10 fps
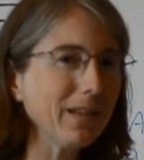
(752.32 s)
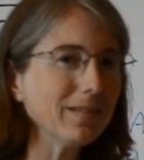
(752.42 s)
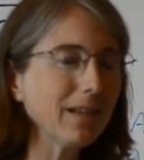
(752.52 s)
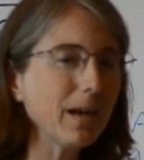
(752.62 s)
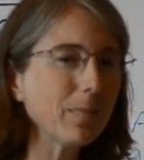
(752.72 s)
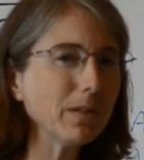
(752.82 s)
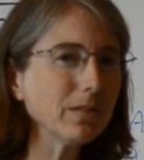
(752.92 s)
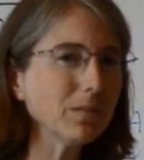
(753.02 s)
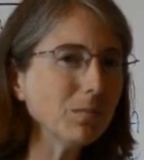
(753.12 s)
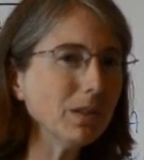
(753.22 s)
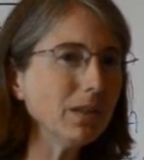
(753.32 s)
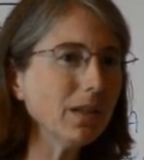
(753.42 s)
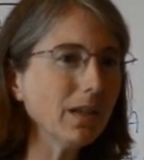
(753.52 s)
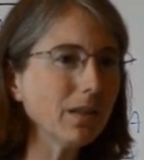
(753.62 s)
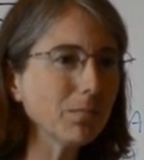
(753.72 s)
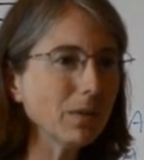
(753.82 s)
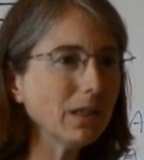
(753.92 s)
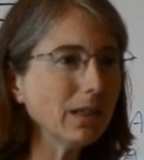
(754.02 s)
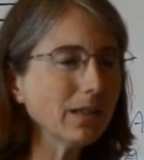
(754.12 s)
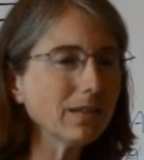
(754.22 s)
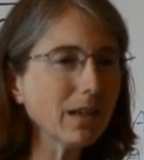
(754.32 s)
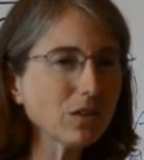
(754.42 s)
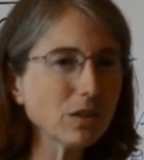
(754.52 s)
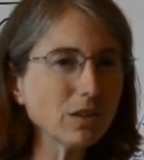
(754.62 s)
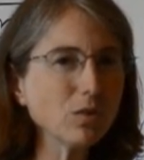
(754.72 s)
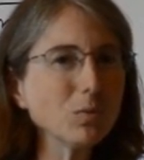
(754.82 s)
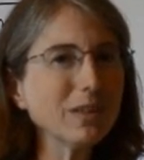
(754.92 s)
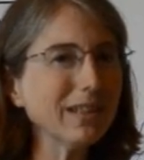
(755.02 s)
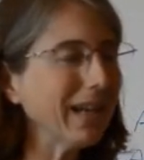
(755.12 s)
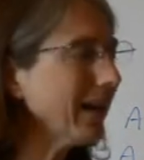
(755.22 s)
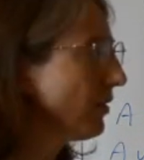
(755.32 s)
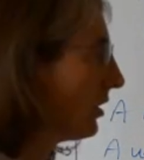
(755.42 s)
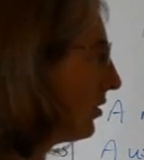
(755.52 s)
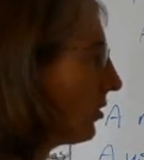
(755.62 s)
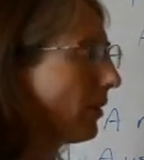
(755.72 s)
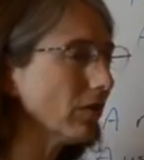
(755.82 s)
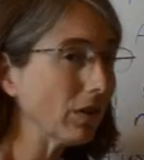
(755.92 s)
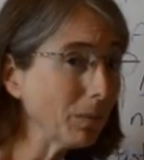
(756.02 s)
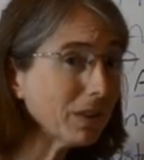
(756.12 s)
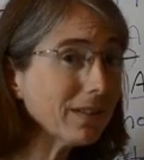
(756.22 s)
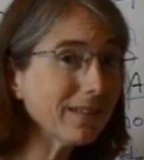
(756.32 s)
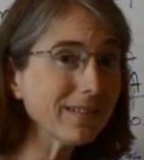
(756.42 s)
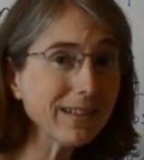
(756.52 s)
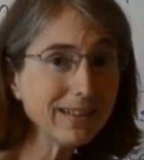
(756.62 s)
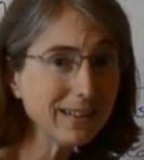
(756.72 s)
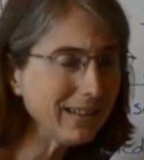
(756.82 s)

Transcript: it's happening to me and the money is actually doing the action. So the subject is el